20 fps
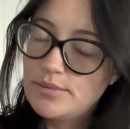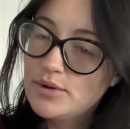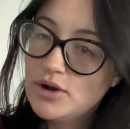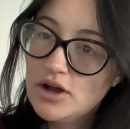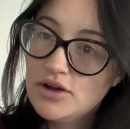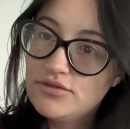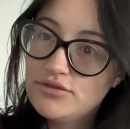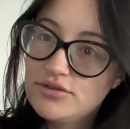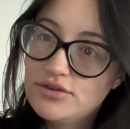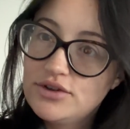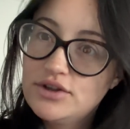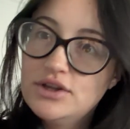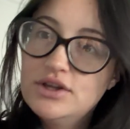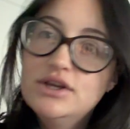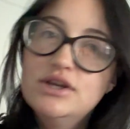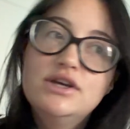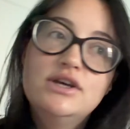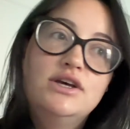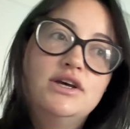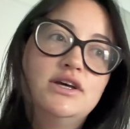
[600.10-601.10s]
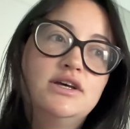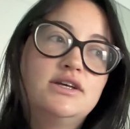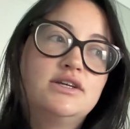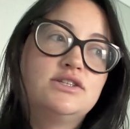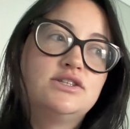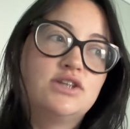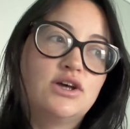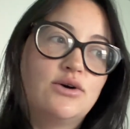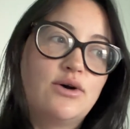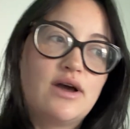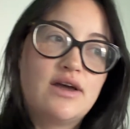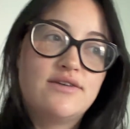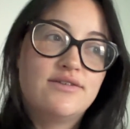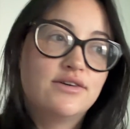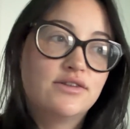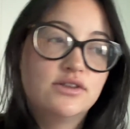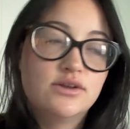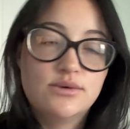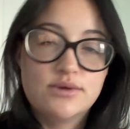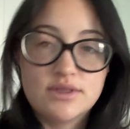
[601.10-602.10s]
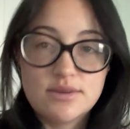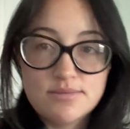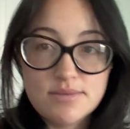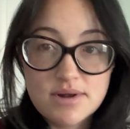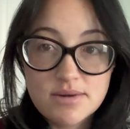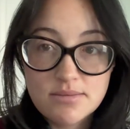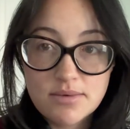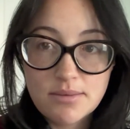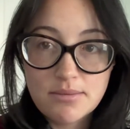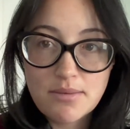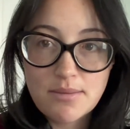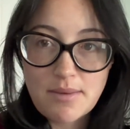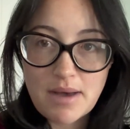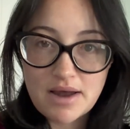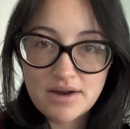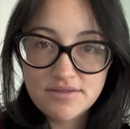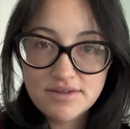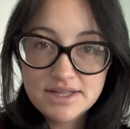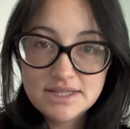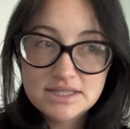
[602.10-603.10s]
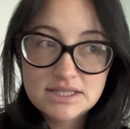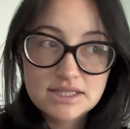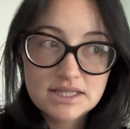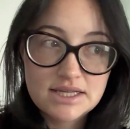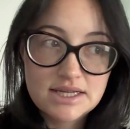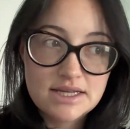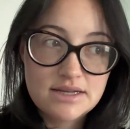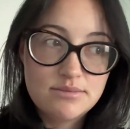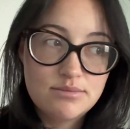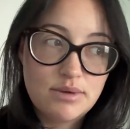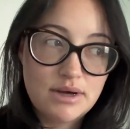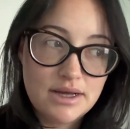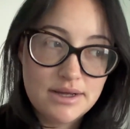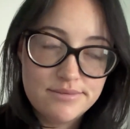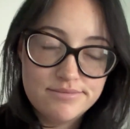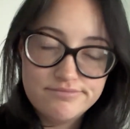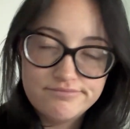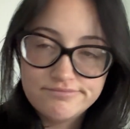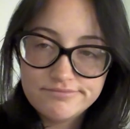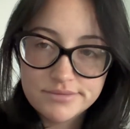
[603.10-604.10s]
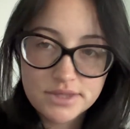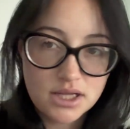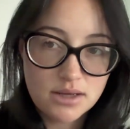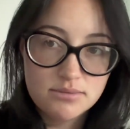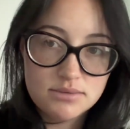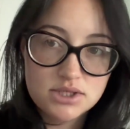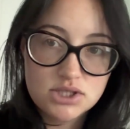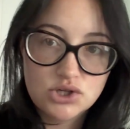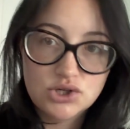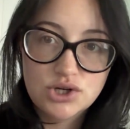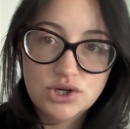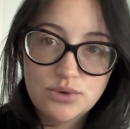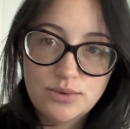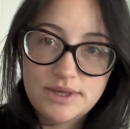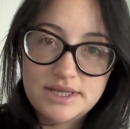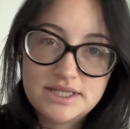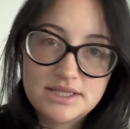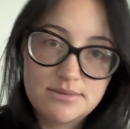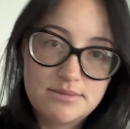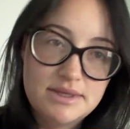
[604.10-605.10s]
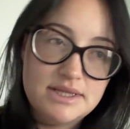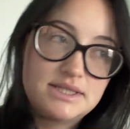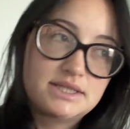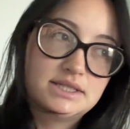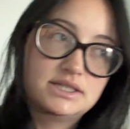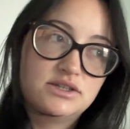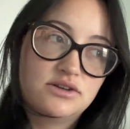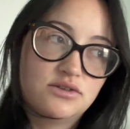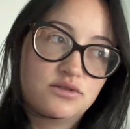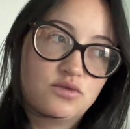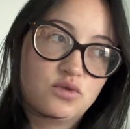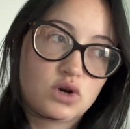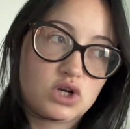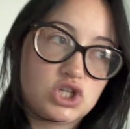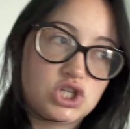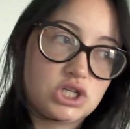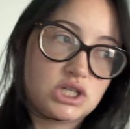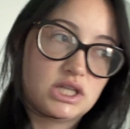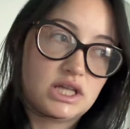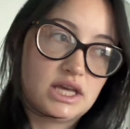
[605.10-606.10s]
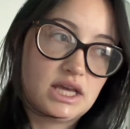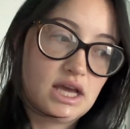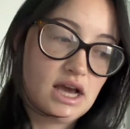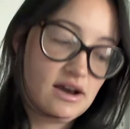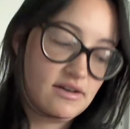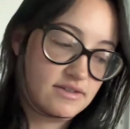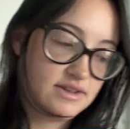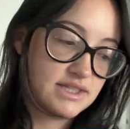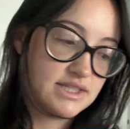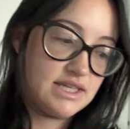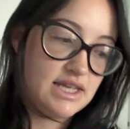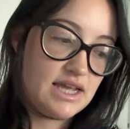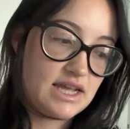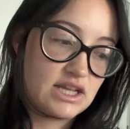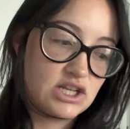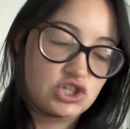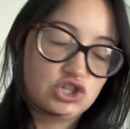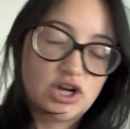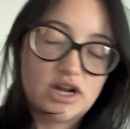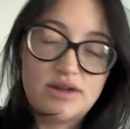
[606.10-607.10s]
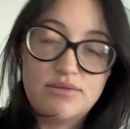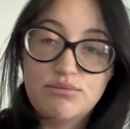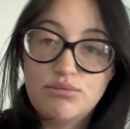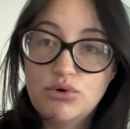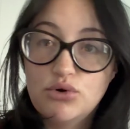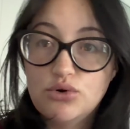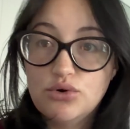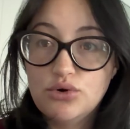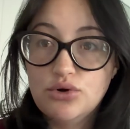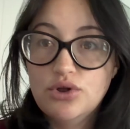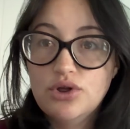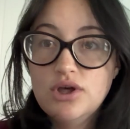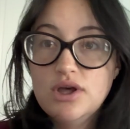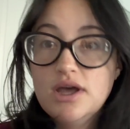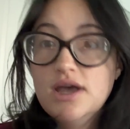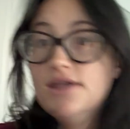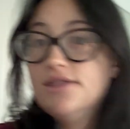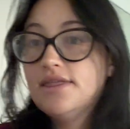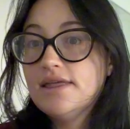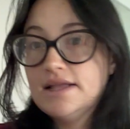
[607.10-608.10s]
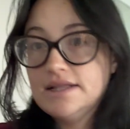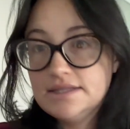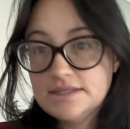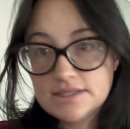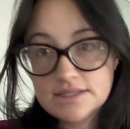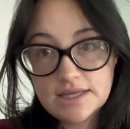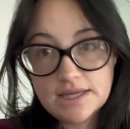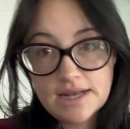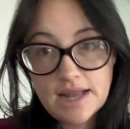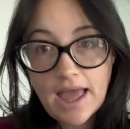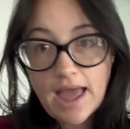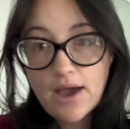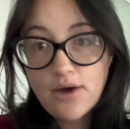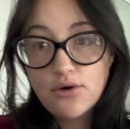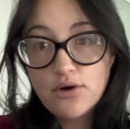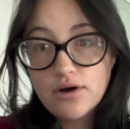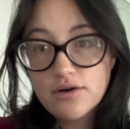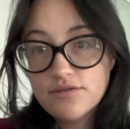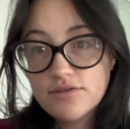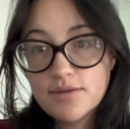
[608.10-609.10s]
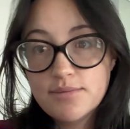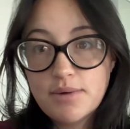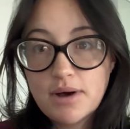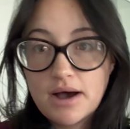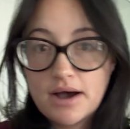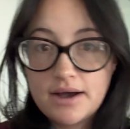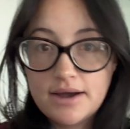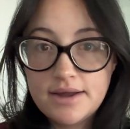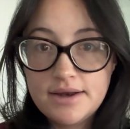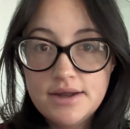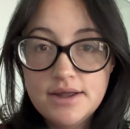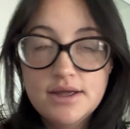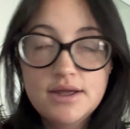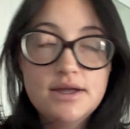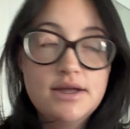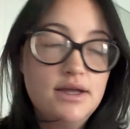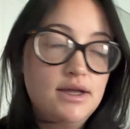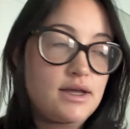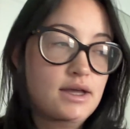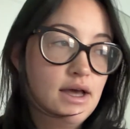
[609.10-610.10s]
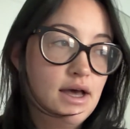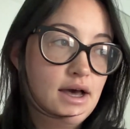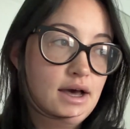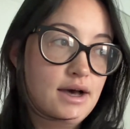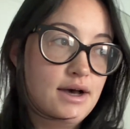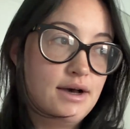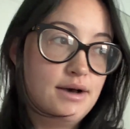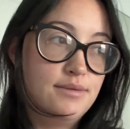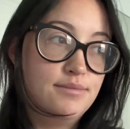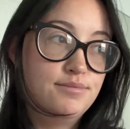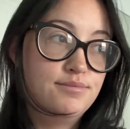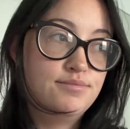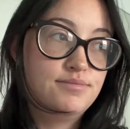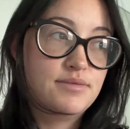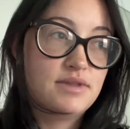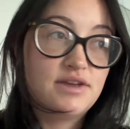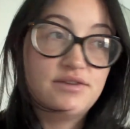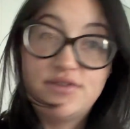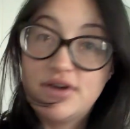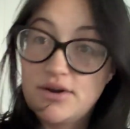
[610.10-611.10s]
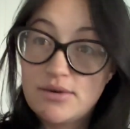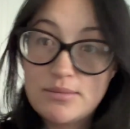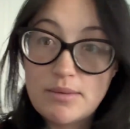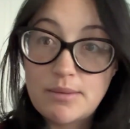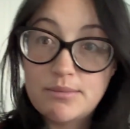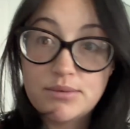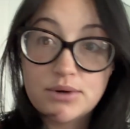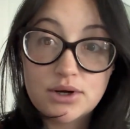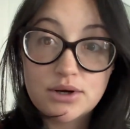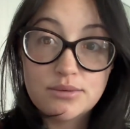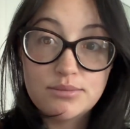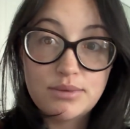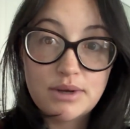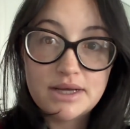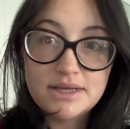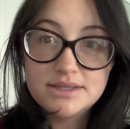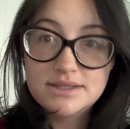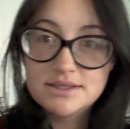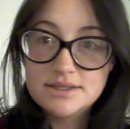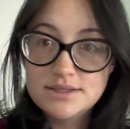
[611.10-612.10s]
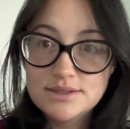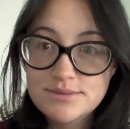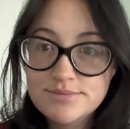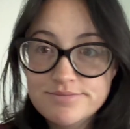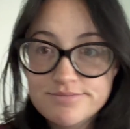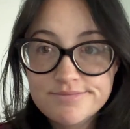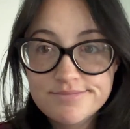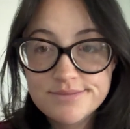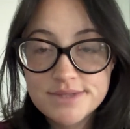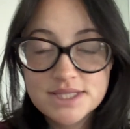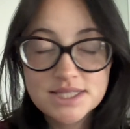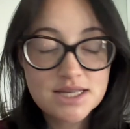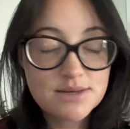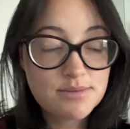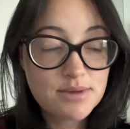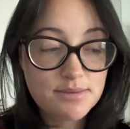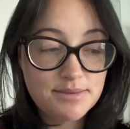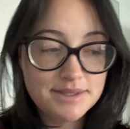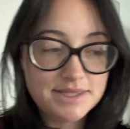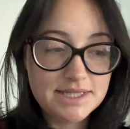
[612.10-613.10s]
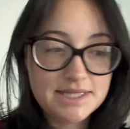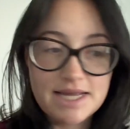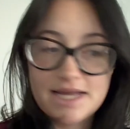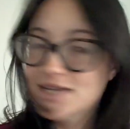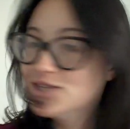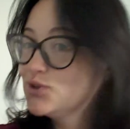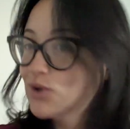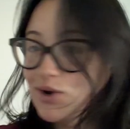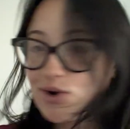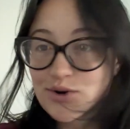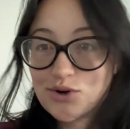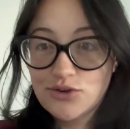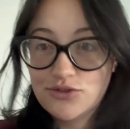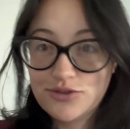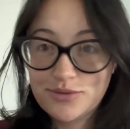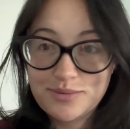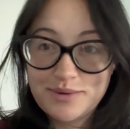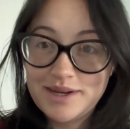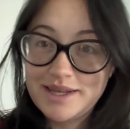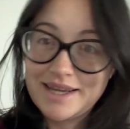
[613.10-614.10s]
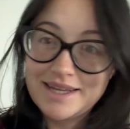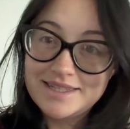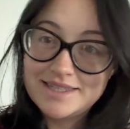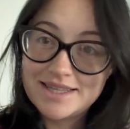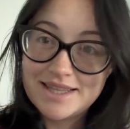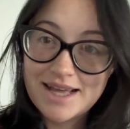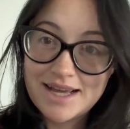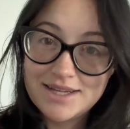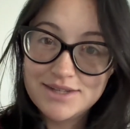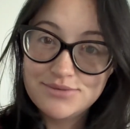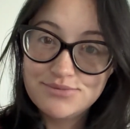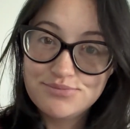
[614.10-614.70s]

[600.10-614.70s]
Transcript: it off. So I filled it with the minimum amount of insulin, but I'm still gonna waste some insulin, unfortunately. Obviously, I can try and pull the insulin out of the pod if I remember, but it's gonna be a busy day, so I don't know if I'm gonna get to that.